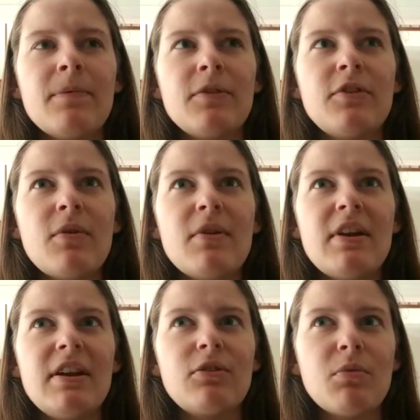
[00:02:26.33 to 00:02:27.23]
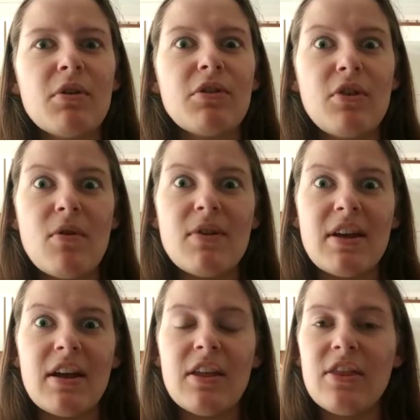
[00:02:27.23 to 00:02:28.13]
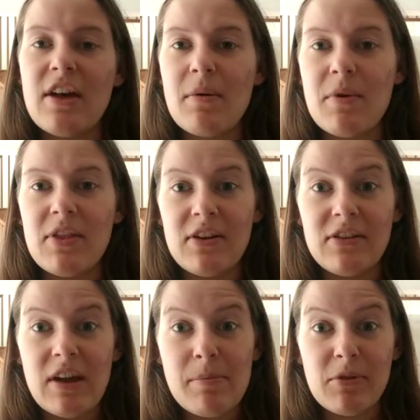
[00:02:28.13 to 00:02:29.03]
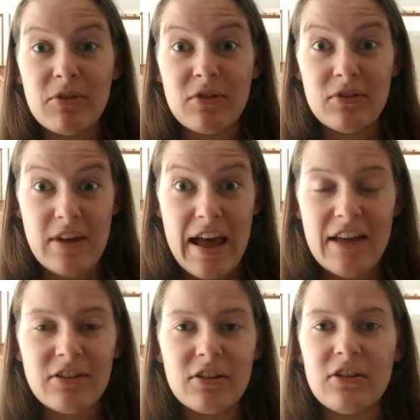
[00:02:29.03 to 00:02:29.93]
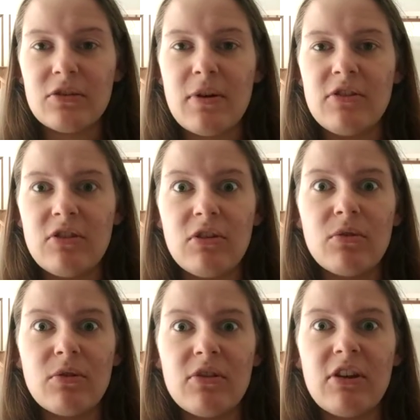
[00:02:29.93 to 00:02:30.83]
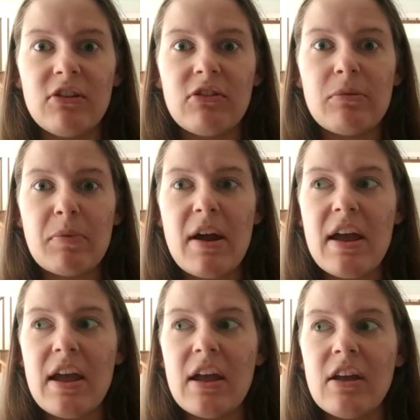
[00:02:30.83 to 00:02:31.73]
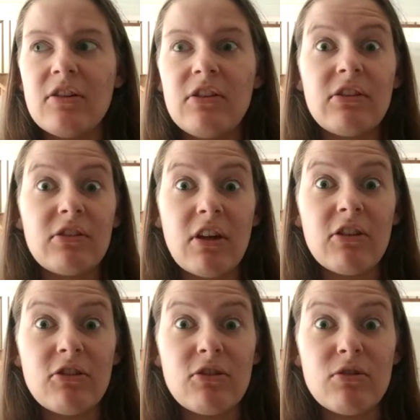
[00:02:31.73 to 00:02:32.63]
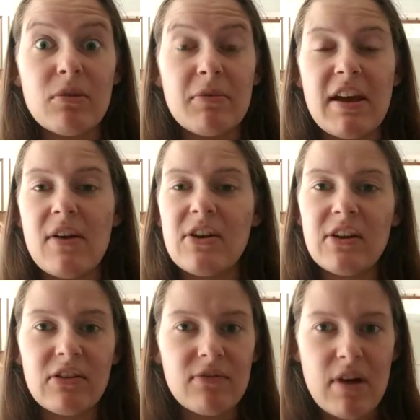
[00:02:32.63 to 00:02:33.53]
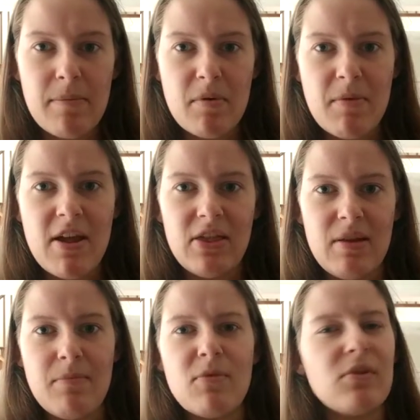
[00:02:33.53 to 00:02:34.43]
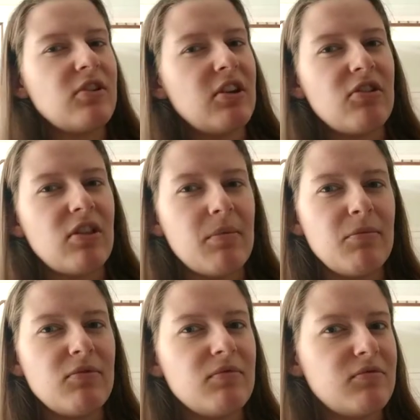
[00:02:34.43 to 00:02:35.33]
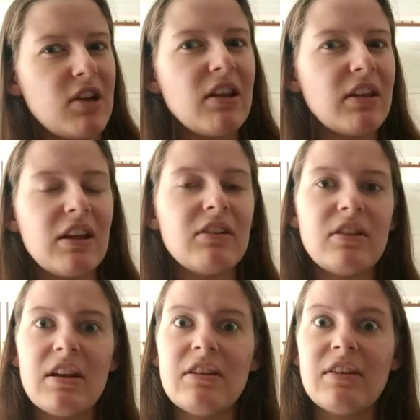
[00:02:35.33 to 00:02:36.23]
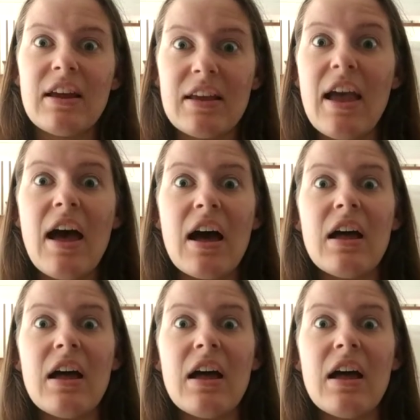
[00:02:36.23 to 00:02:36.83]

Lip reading: So it's worth noting that when the disciples ask this question, Lord, teach us to pray, Jesus doesn't shoot them down. He doesn't reprimand them or teach them gently. Instead, he's like, yeah,